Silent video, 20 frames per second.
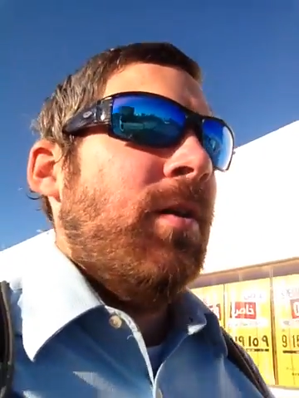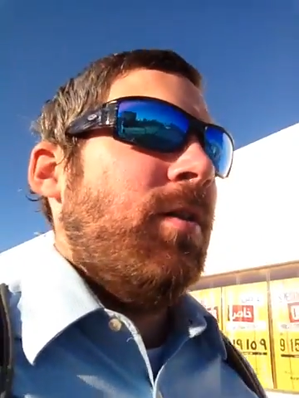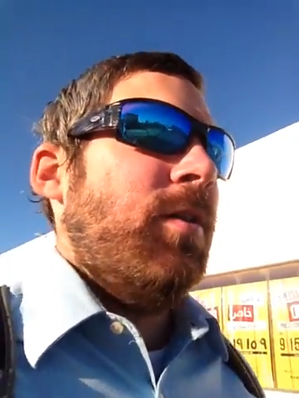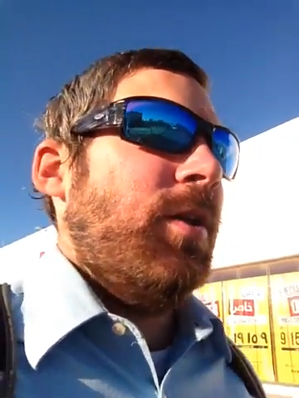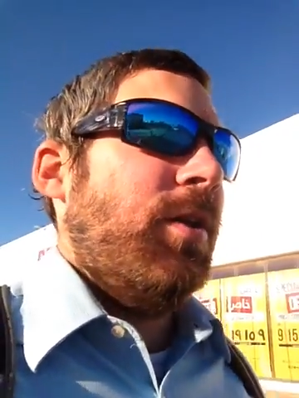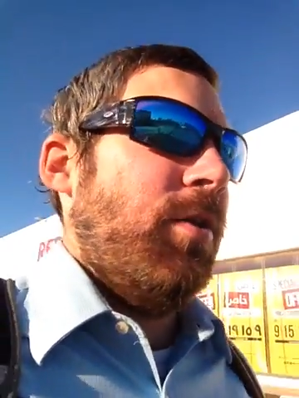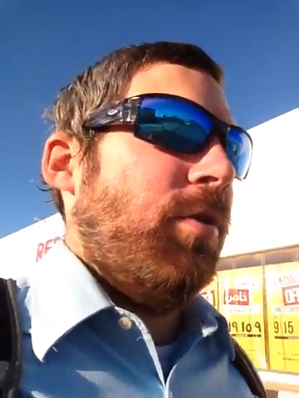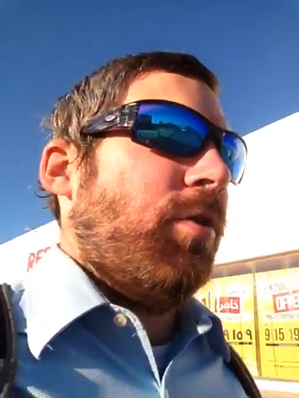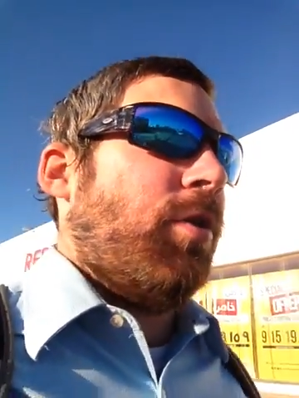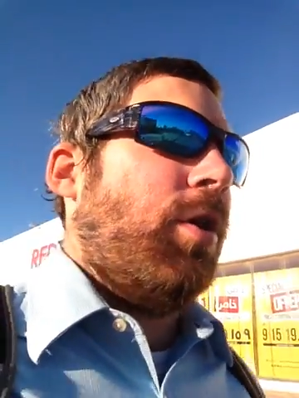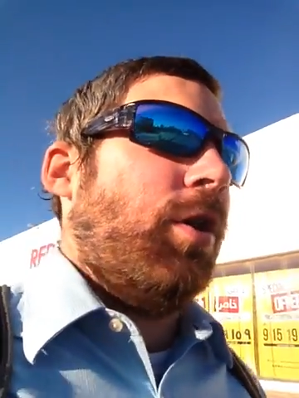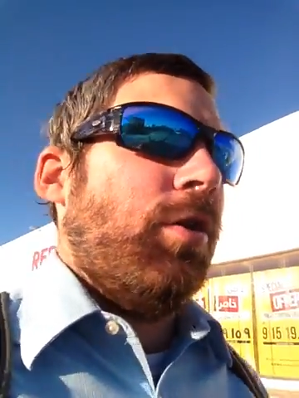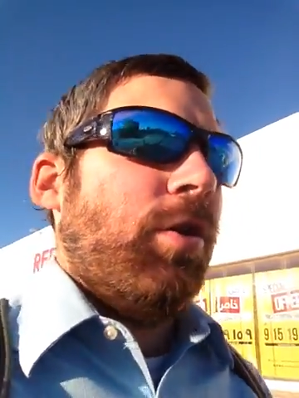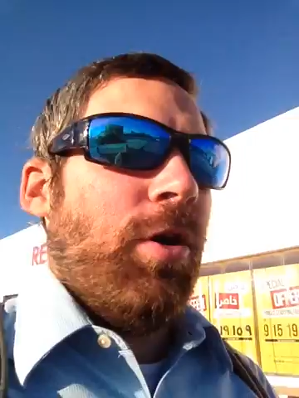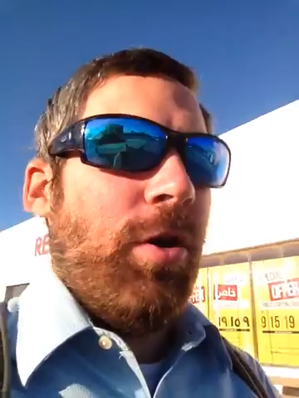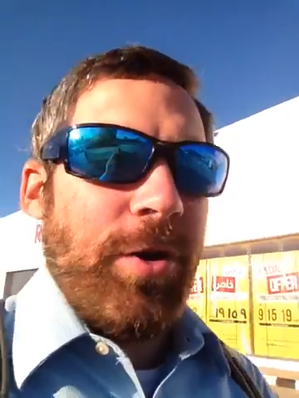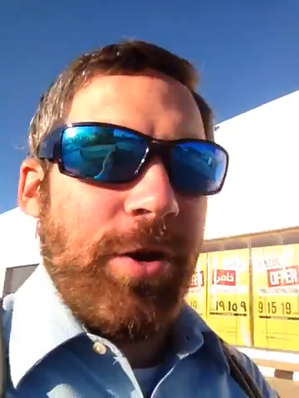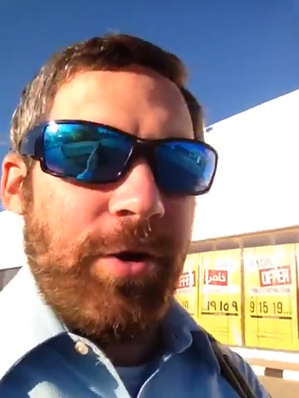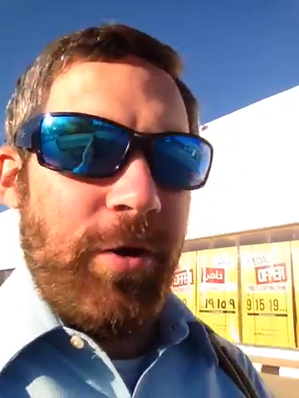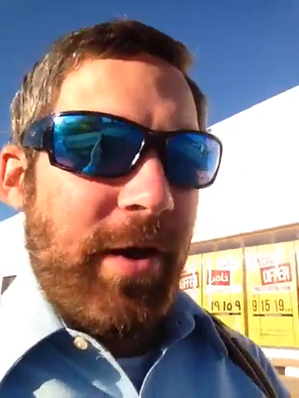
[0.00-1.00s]
little
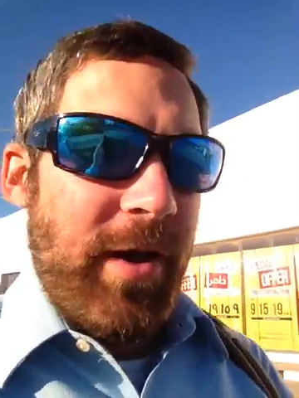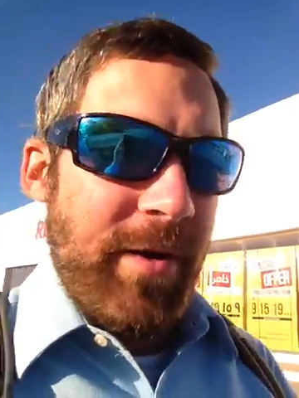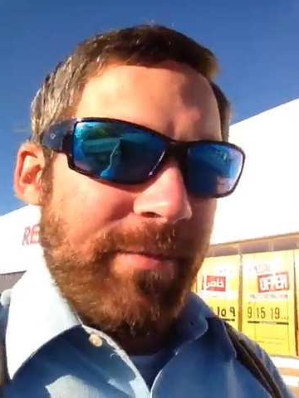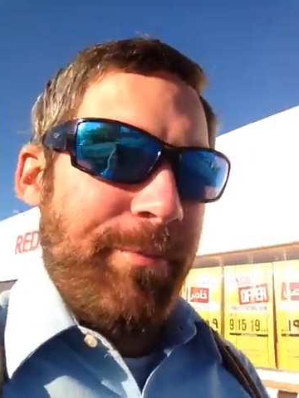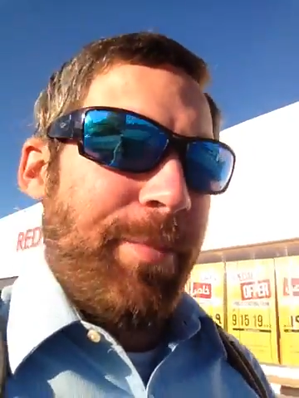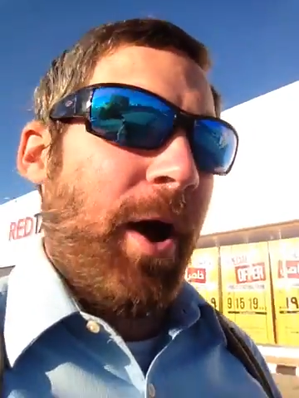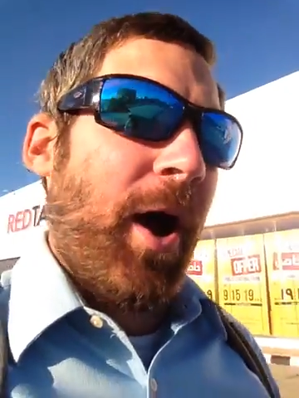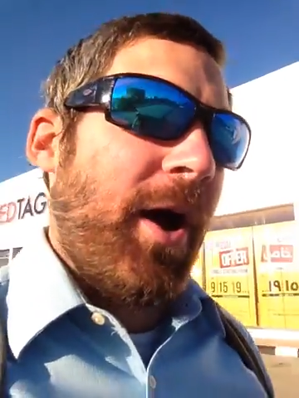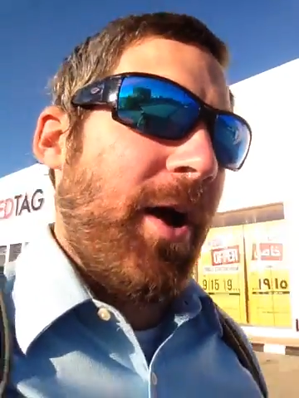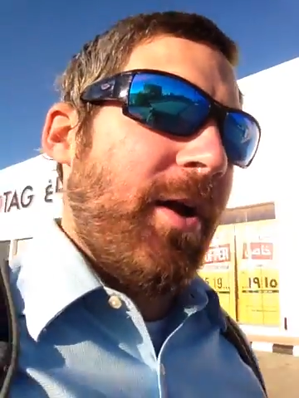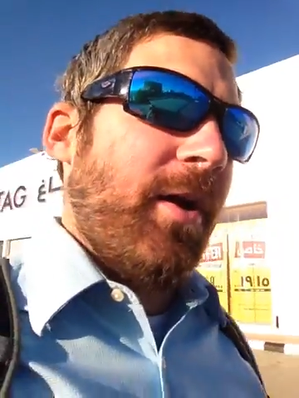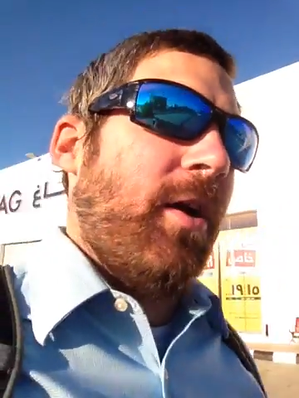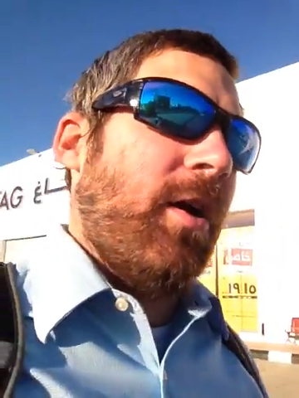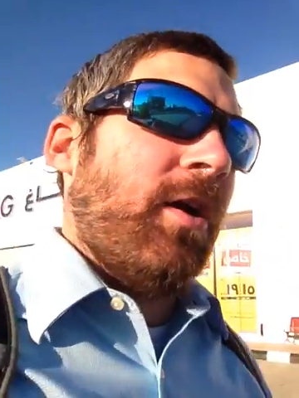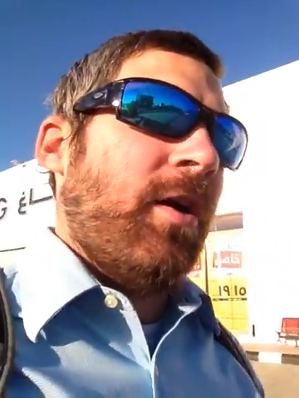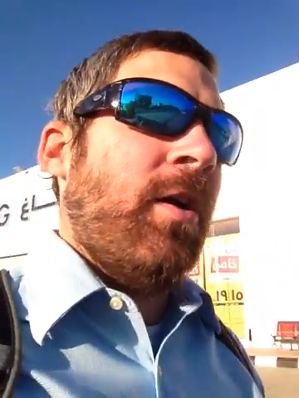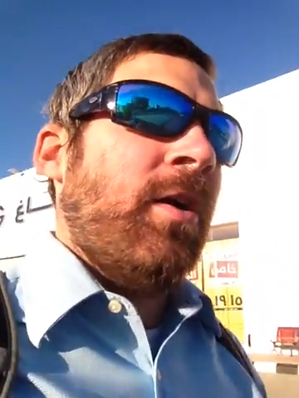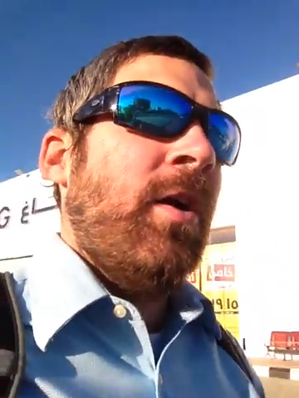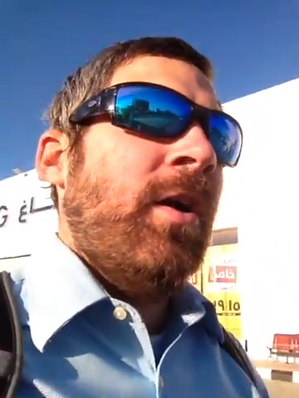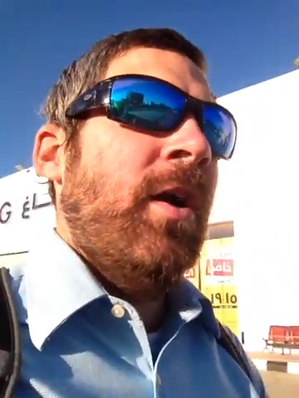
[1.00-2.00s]
colonial
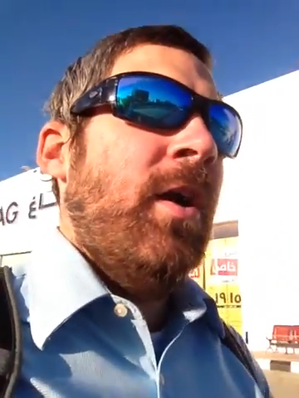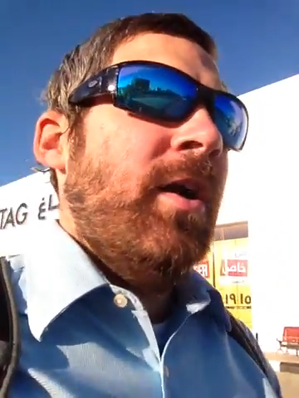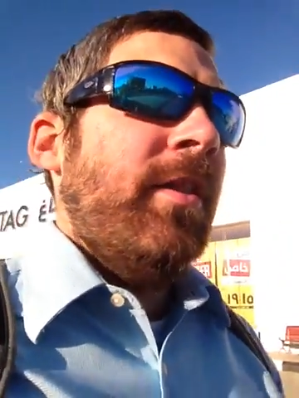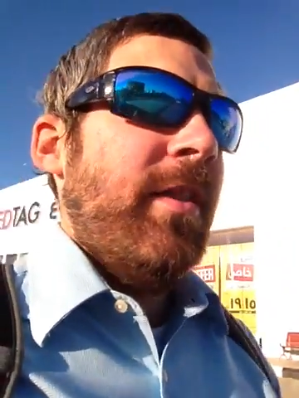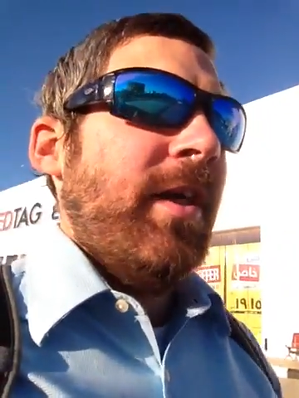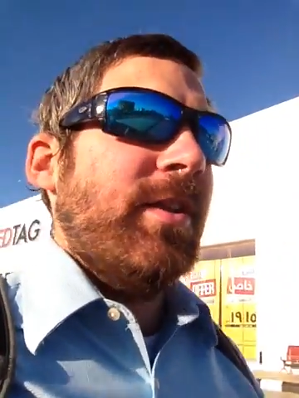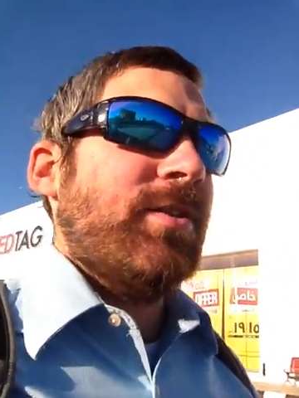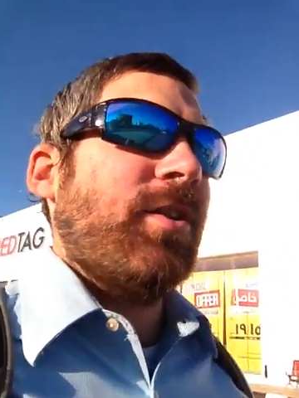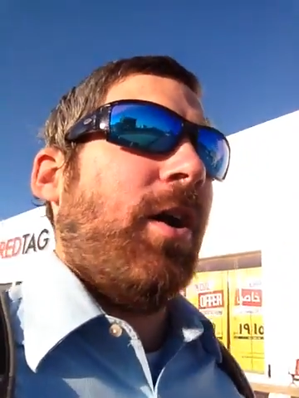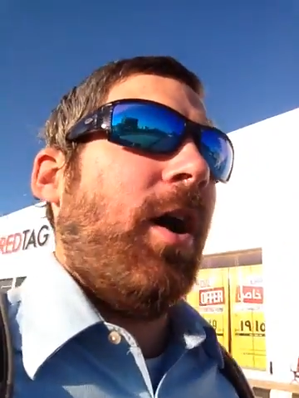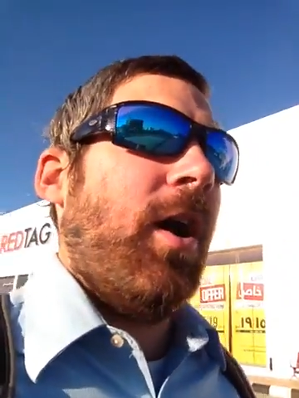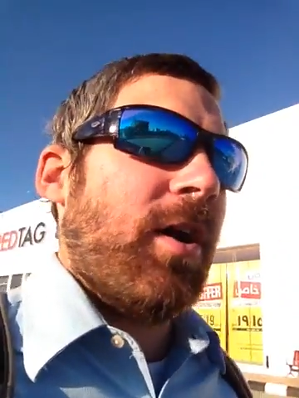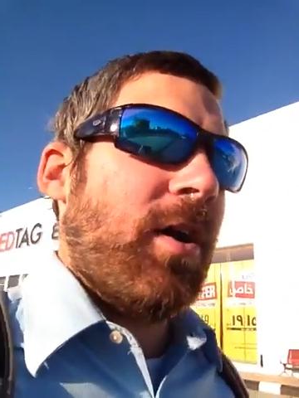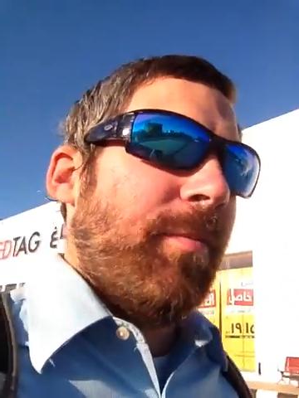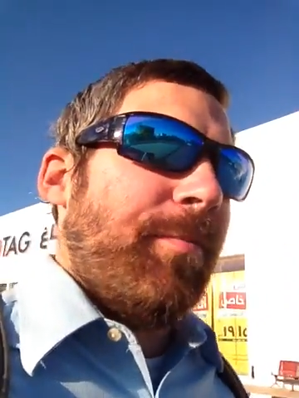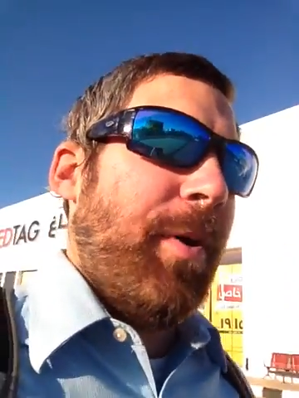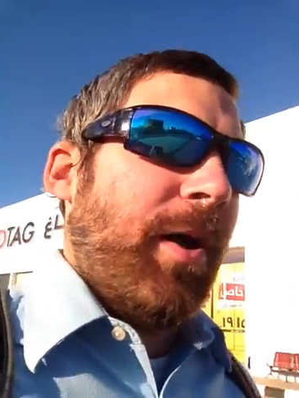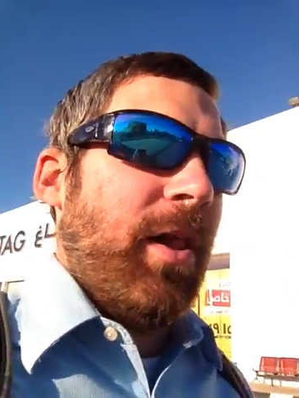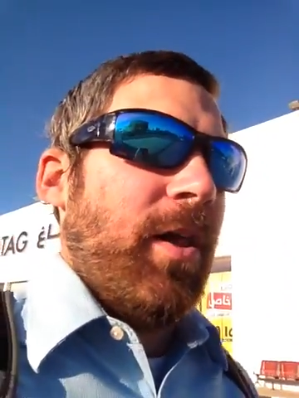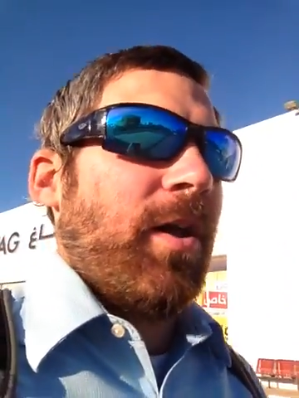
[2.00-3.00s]
empire. That's
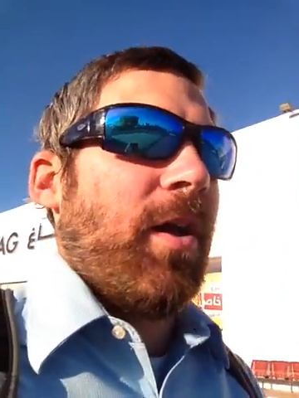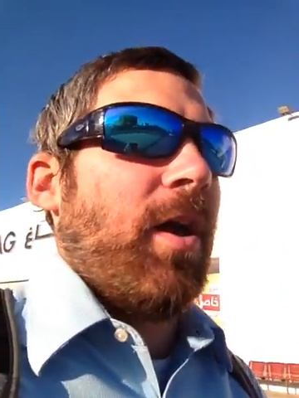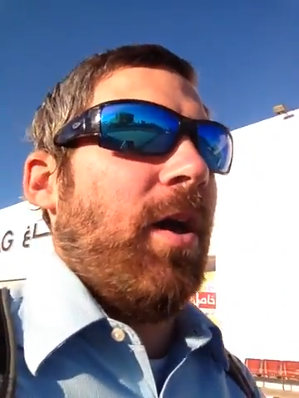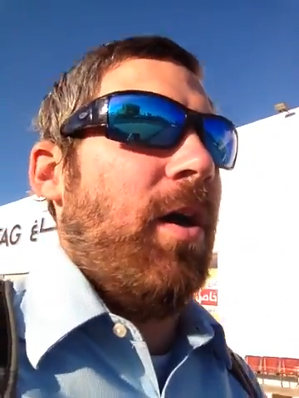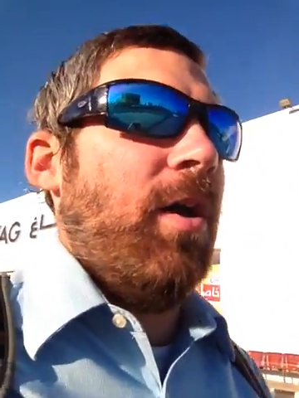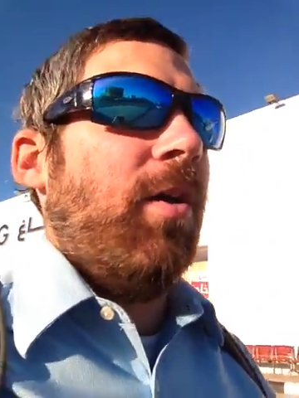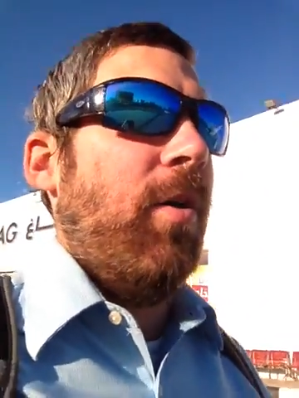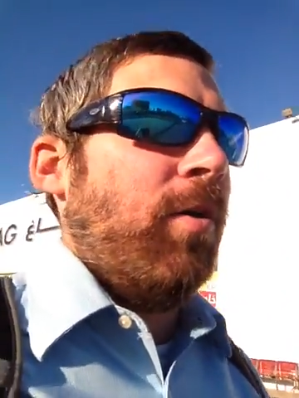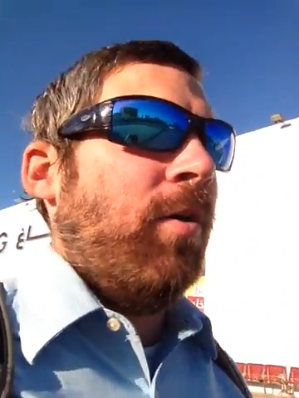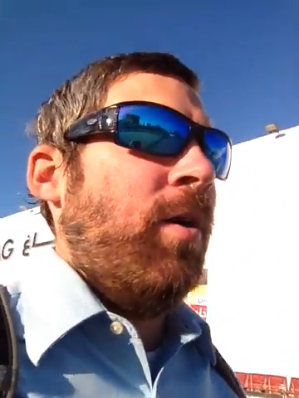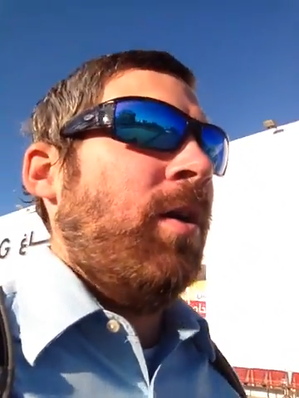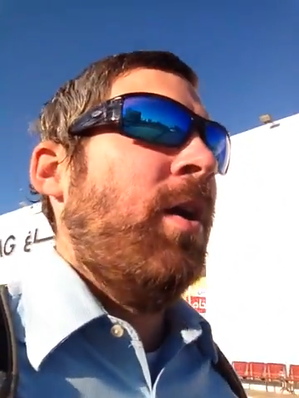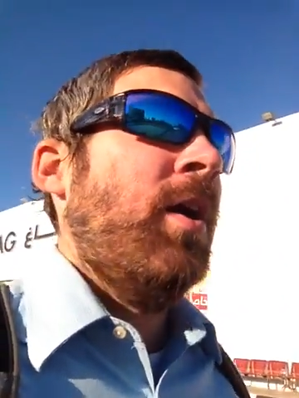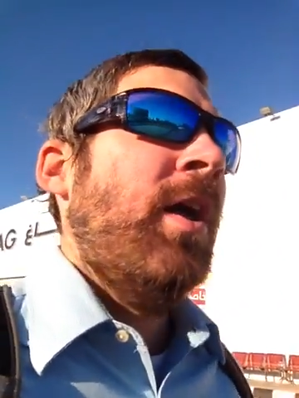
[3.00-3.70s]
Archipelago.